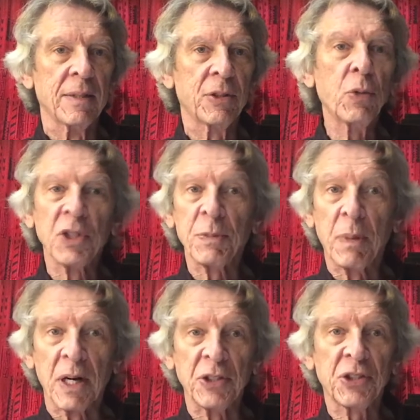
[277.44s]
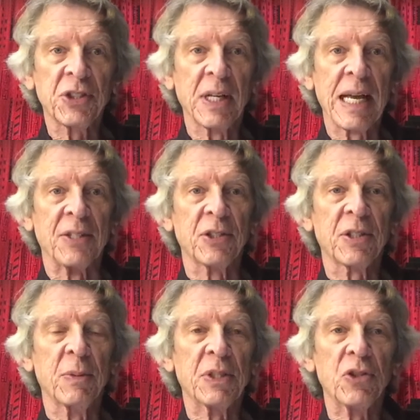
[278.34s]
tourist barge Celeste,
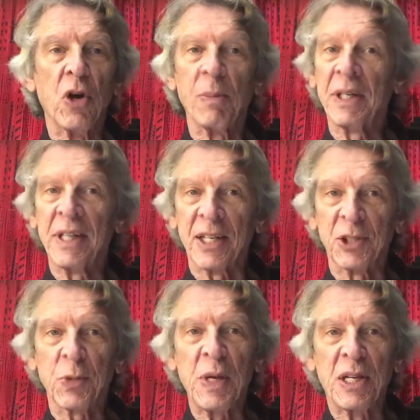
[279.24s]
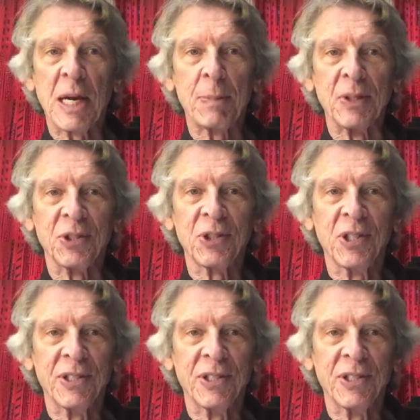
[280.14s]
which normally takes 3 couples,